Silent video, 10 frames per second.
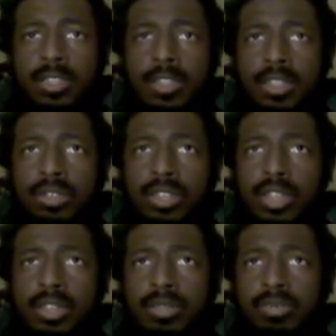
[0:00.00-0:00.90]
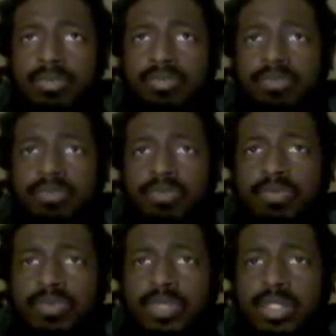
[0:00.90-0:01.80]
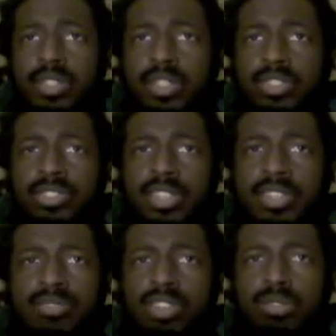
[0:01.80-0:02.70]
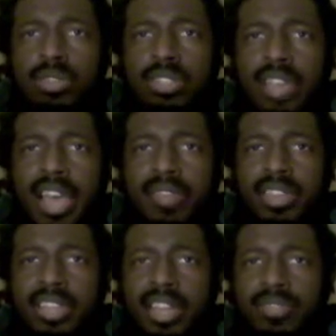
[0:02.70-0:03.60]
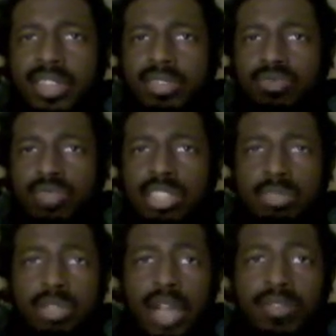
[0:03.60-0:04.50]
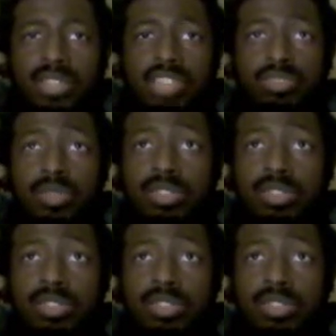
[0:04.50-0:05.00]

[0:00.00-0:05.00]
Okay. There's like no one to have any kind of like reasonable conversation with.